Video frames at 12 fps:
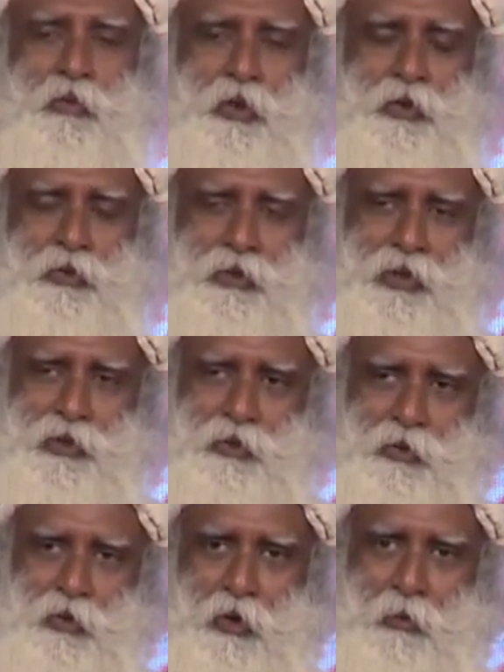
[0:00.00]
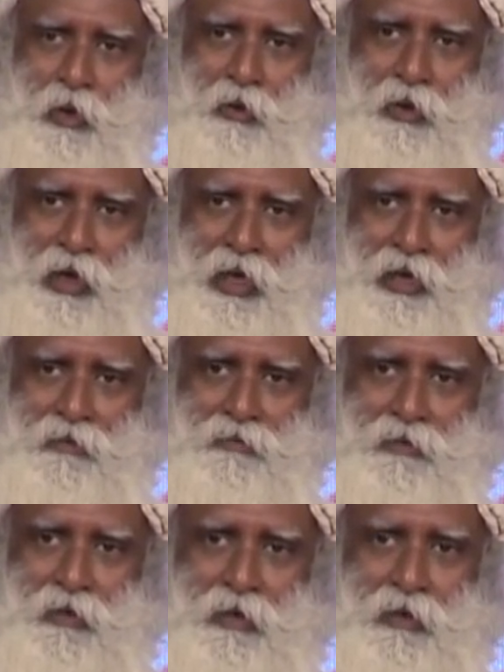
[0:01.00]
what you need to know about life
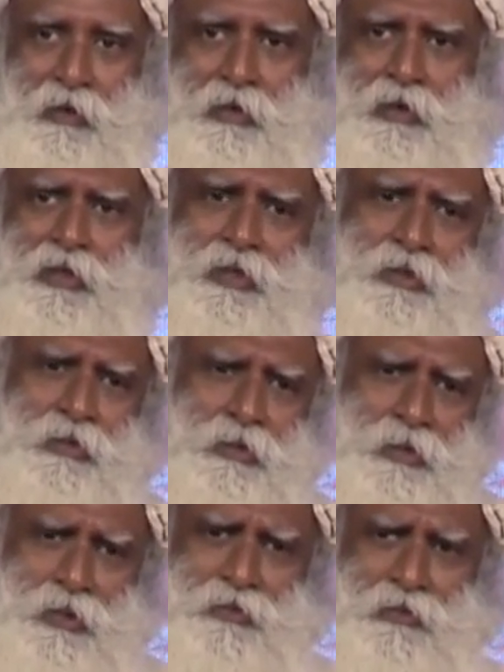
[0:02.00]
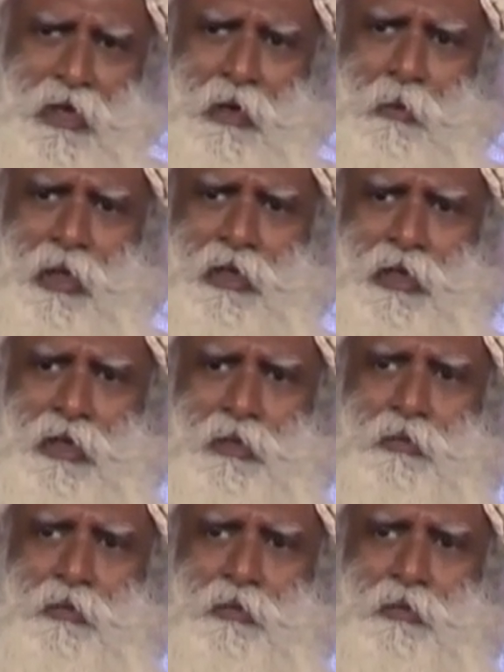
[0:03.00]
is yours fundamentally,